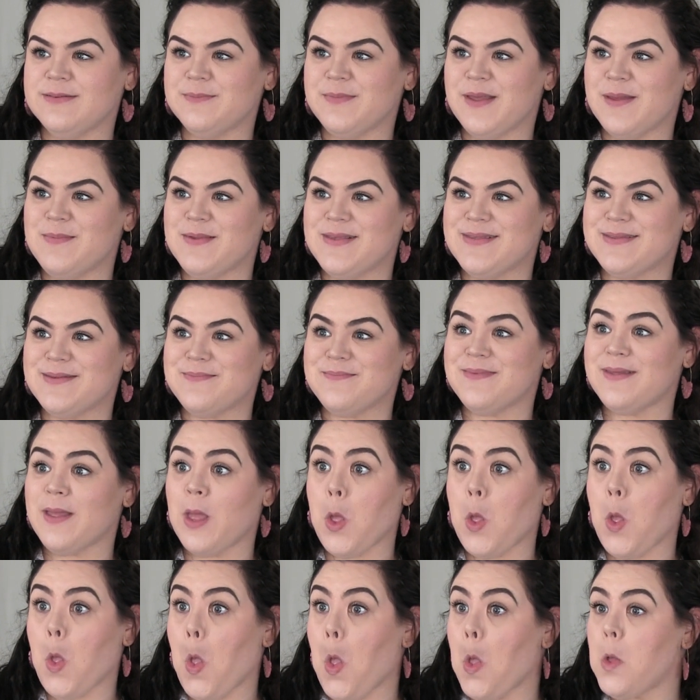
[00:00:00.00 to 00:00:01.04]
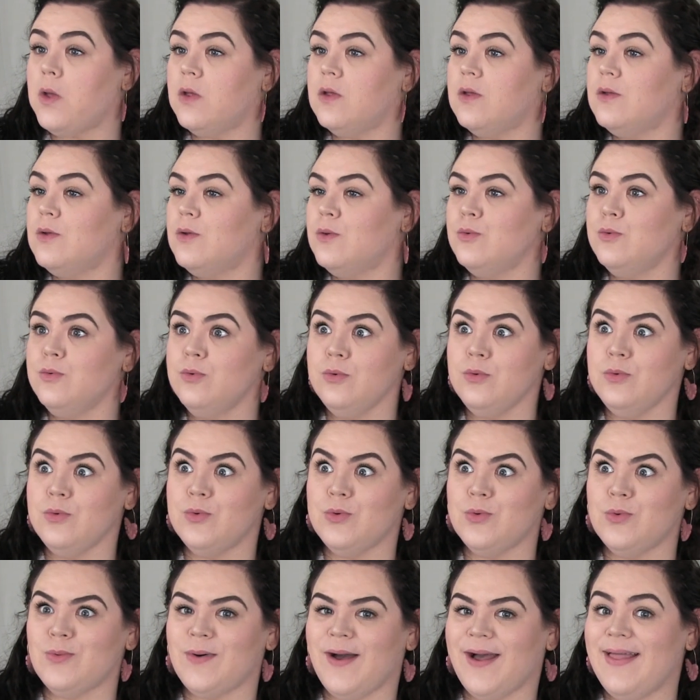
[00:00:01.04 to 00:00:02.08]
Maybe some,
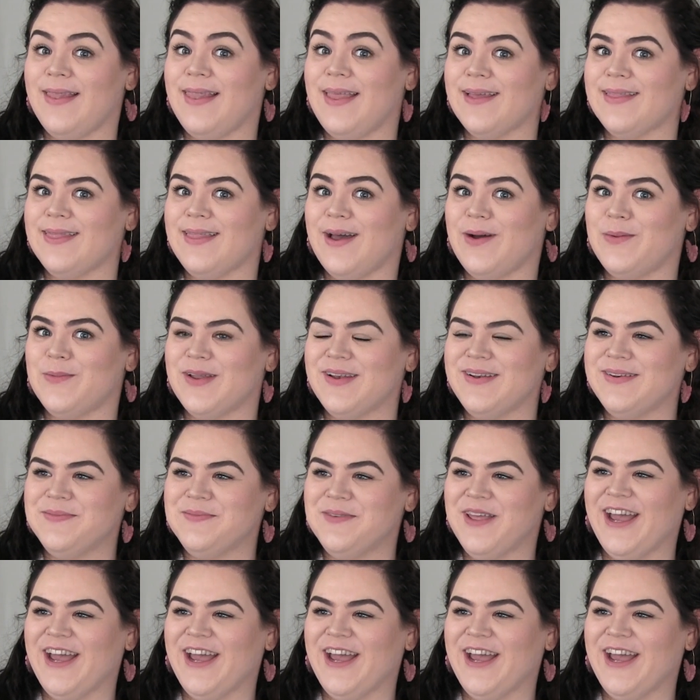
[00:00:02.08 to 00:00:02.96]
ooh, I like that one.